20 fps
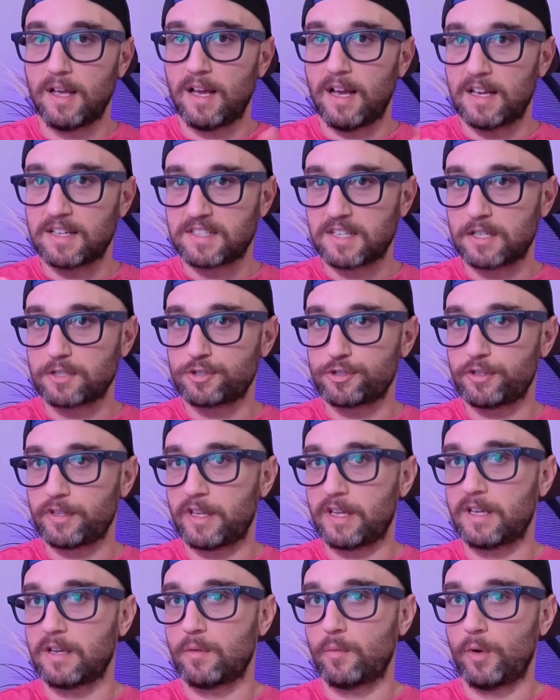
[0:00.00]

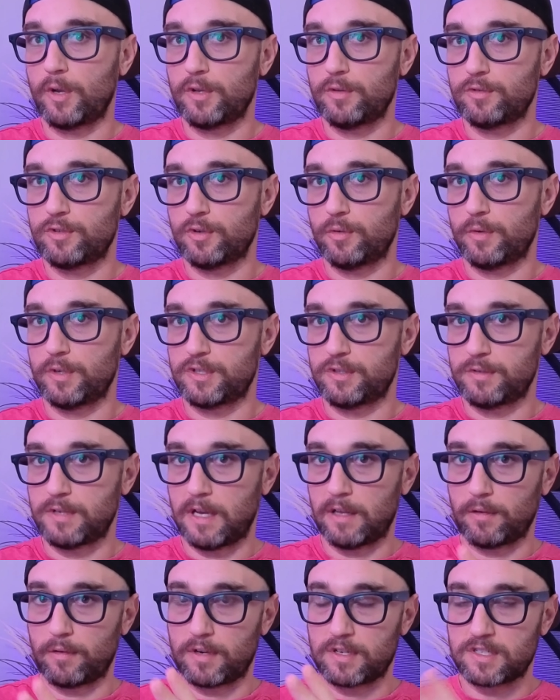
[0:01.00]
Essentially, what you do is you
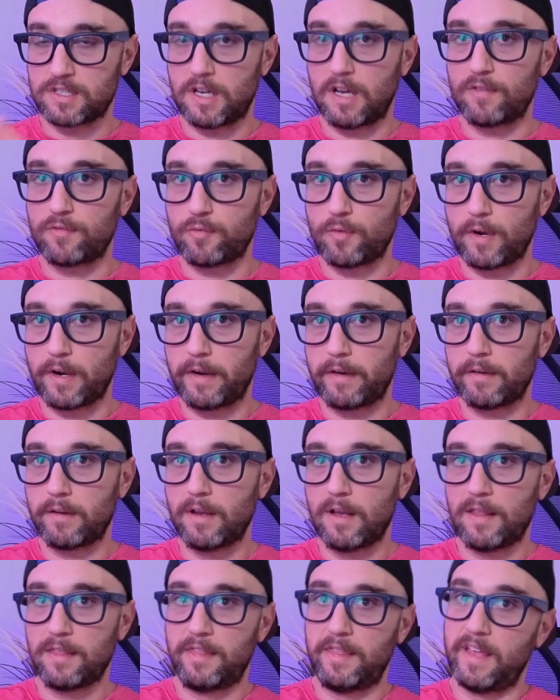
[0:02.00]
download a software,
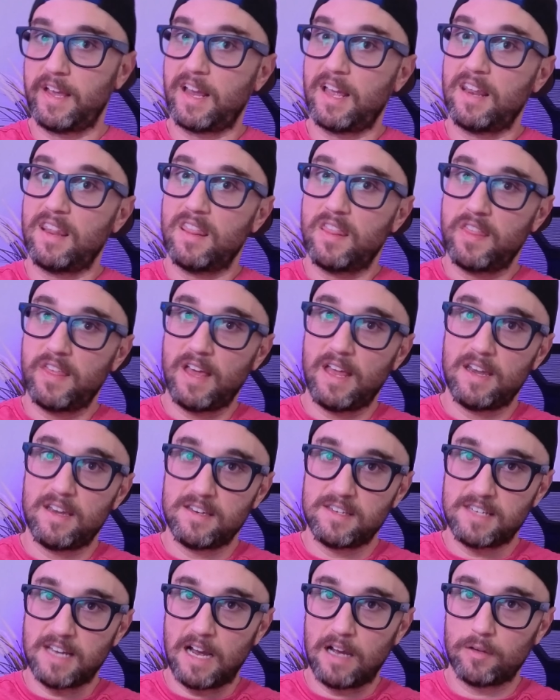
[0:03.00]
that could
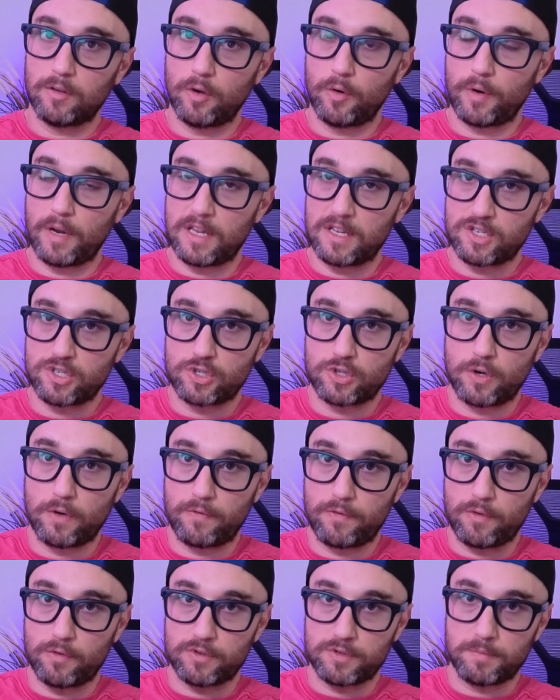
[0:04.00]
then download and
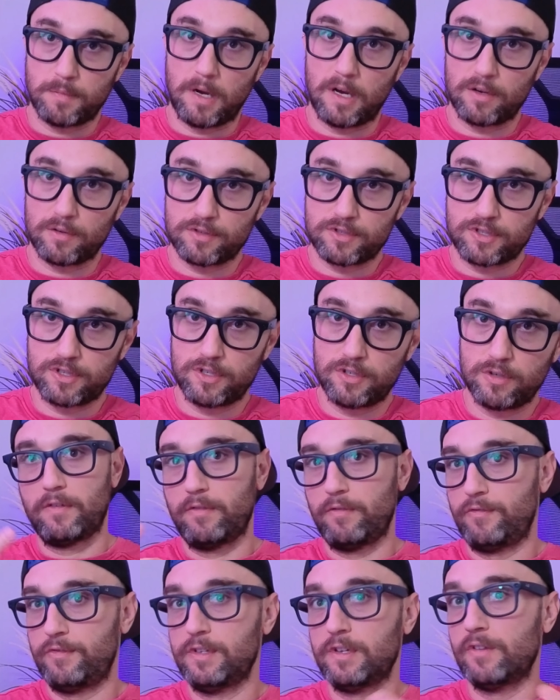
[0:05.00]
serve those models to you
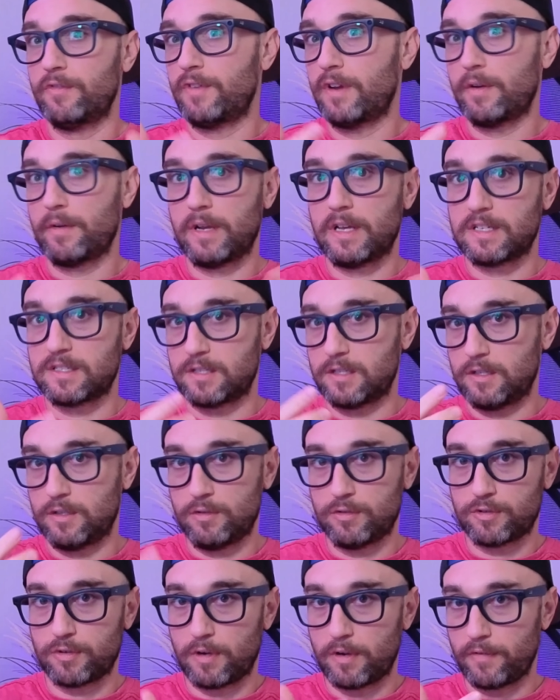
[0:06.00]
via various
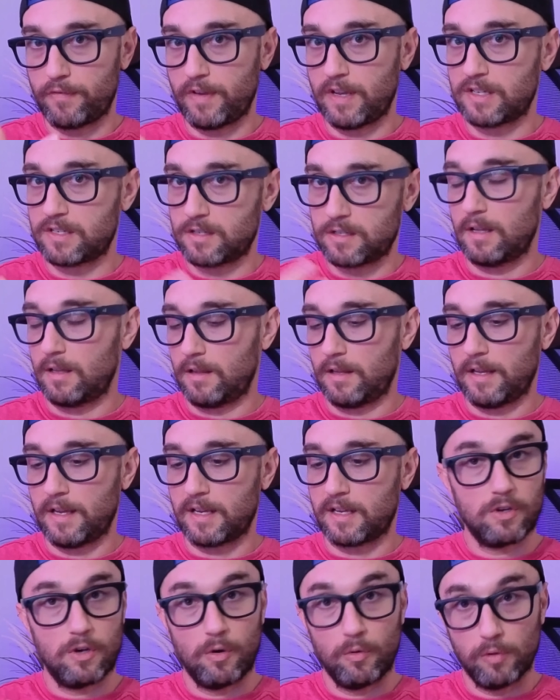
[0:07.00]
user interfaces
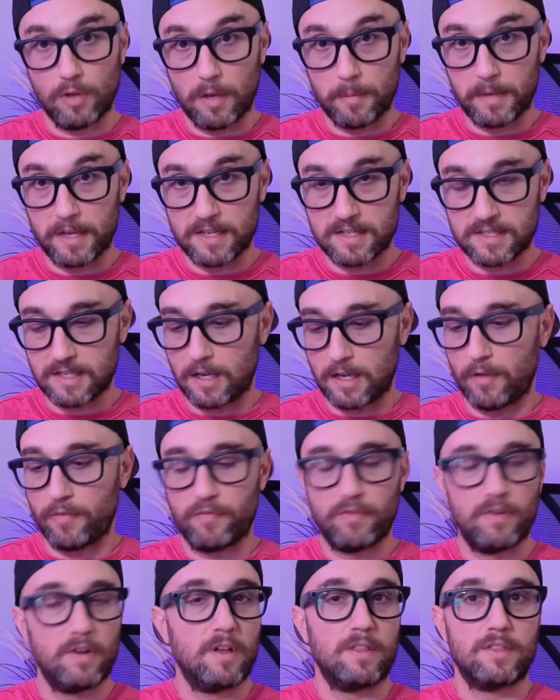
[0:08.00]
like Ollama itself,
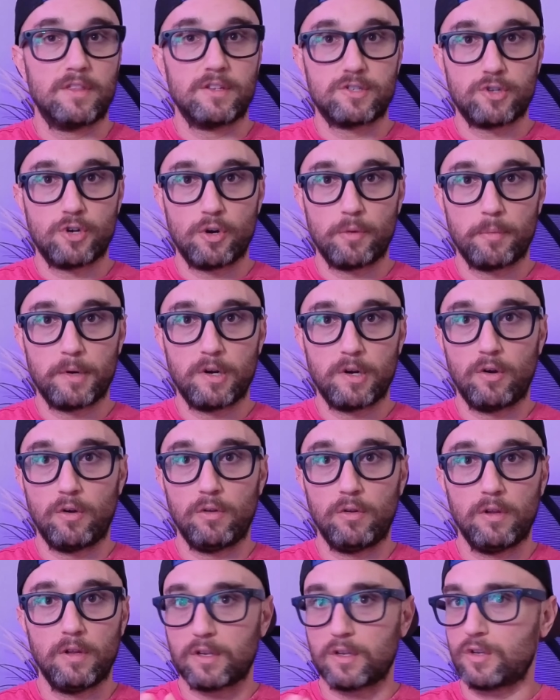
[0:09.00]
the
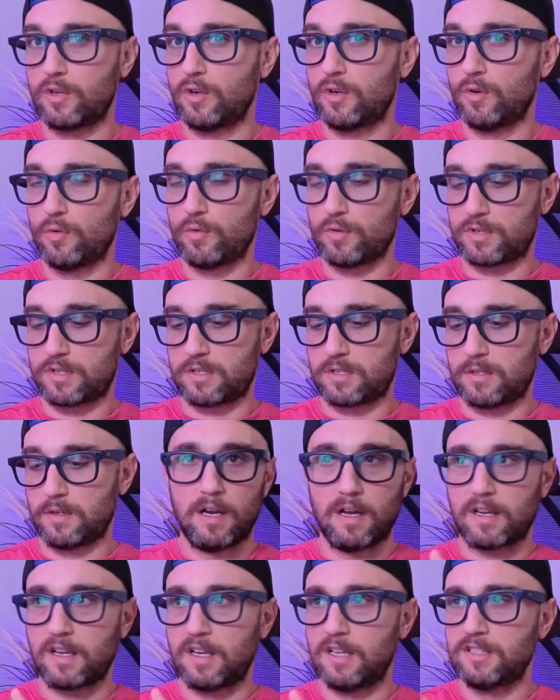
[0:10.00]
terminal, Goose,
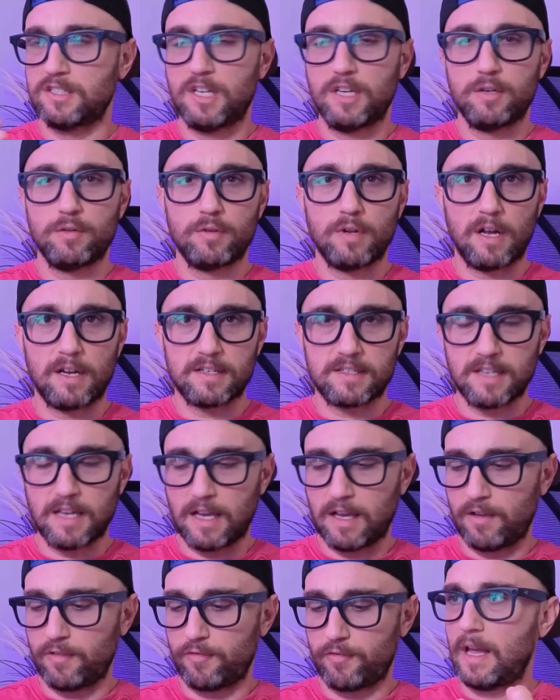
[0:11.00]

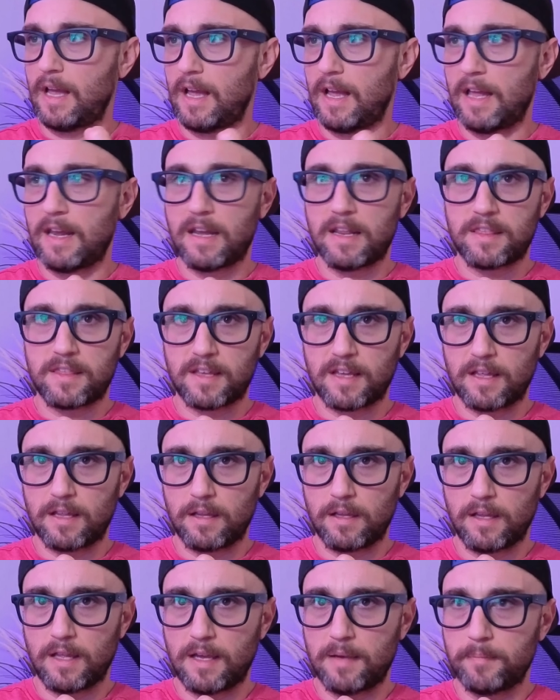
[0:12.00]
continue.dev, anything
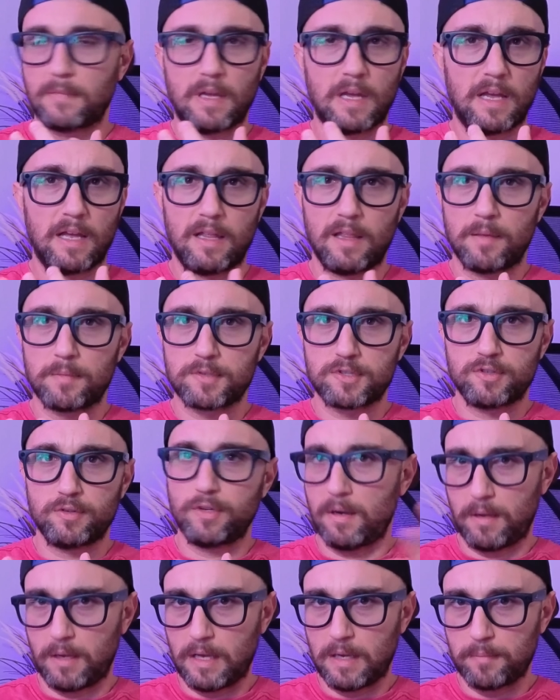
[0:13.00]
LLM, LM
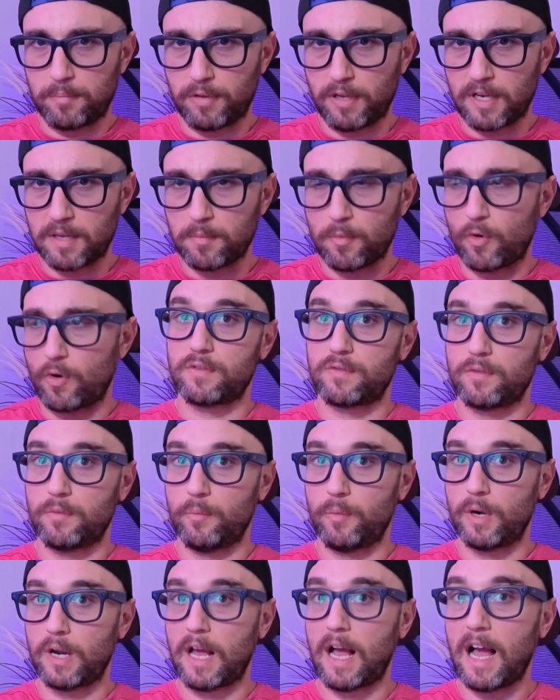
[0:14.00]
Studio, and plenty more.
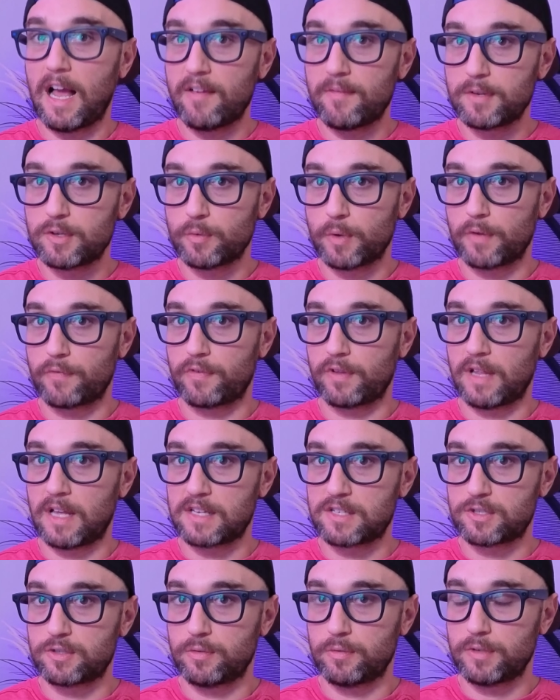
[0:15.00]
What I've been doing for the
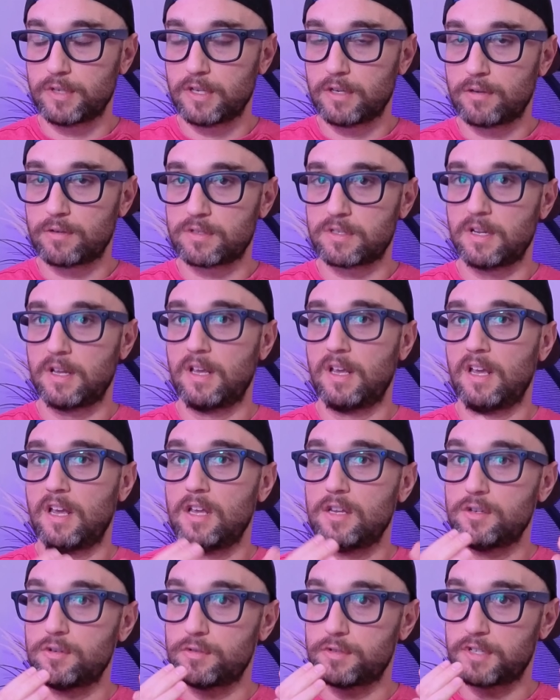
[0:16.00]
last two years
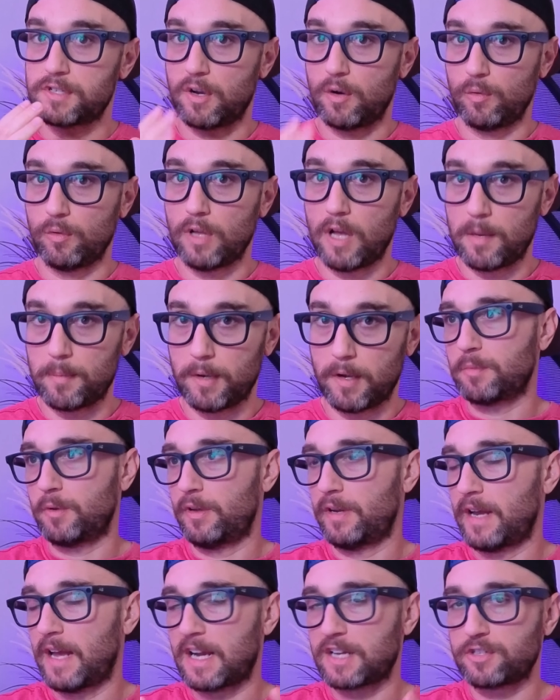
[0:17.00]
is using Ollama.
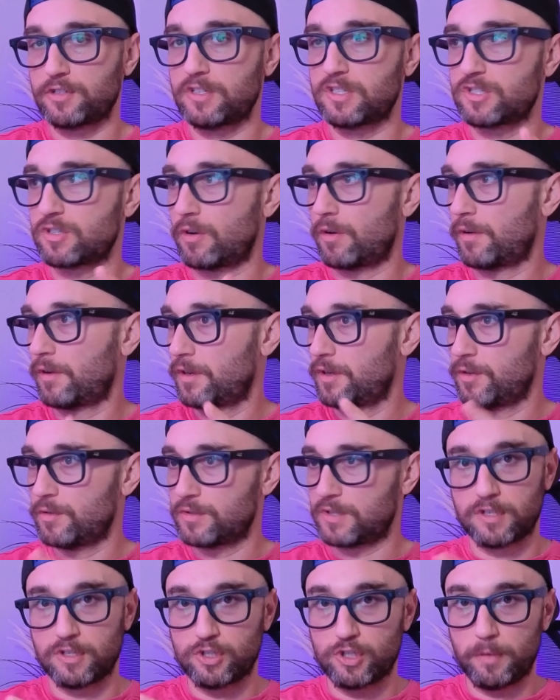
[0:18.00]
And I actually started
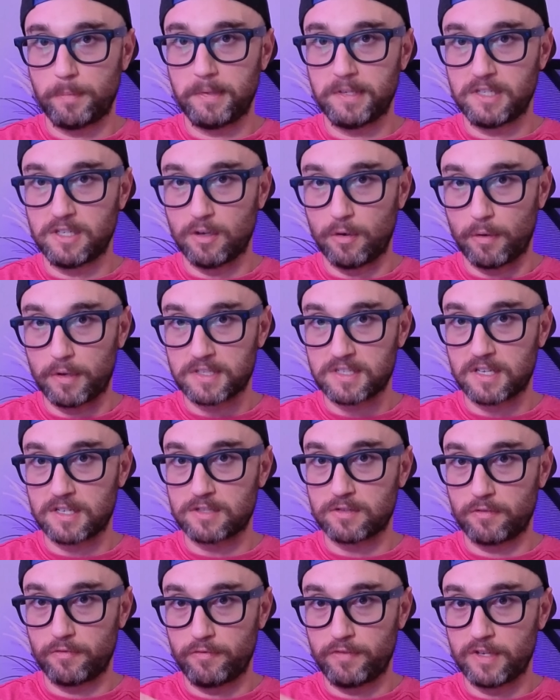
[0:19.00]
using GPT
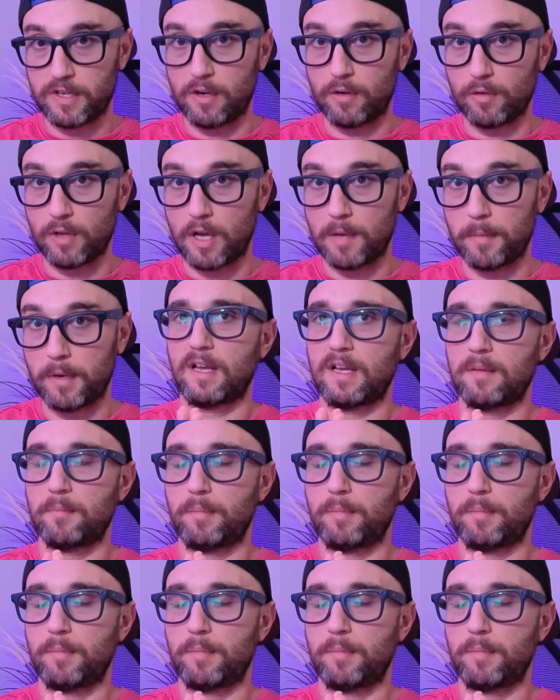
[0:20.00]
OSS via Ollama.